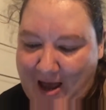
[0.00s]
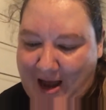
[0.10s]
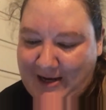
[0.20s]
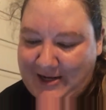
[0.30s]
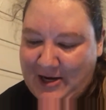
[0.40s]

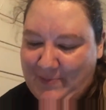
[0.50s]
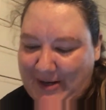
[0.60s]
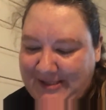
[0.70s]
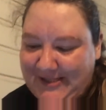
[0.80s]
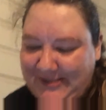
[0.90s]
I could hear
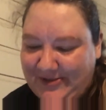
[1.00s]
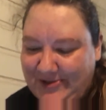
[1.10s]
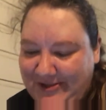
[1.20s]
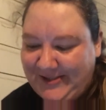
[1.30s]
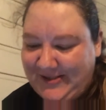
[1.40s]
my
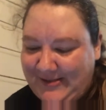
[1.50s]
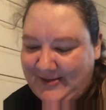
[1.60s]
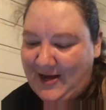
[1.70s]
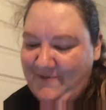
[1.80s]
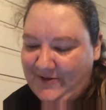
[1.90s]
sister's
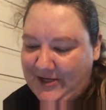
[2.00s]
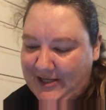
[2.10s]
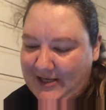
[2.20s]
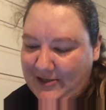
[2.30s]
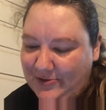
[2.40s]
stifling
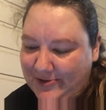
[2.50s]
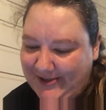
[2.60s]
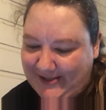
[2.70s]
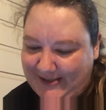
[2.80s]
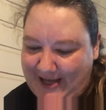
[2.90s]
giggles as